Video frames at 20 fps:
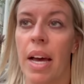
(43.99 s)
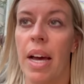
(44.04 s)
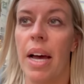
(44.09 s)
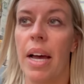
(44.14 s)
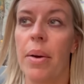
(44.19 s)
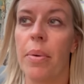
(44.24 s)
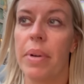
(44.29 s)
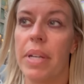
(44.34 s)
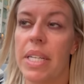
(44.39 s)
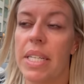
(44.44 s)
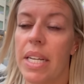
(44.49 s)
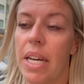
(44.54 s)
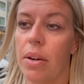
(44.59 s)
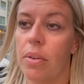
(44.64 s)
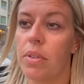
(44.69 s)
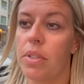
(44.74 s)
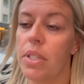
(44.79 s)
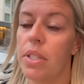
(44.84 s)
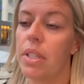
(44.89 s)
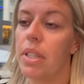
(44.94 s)
I went
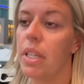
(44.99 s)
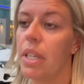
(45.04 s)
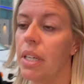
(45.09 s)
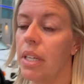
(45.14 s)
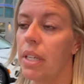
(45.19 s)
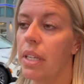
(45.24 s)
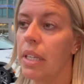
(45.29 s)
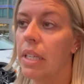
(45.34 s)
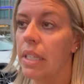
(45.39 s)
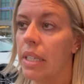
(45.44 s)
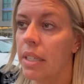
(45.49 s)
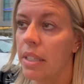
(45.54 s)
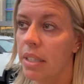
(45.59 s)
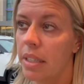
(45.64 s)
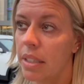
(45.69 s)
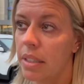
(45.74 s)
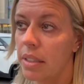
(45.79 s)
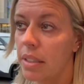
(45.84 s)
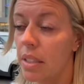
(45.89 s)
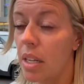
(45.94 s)
down to the
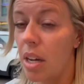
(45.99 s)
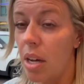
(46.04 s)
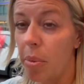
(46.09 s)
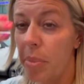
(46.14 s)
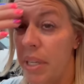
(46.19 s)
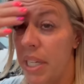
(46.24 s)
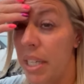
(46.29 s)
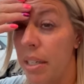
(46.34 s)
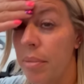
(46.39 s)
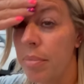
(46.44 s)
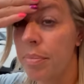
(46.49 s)
lobby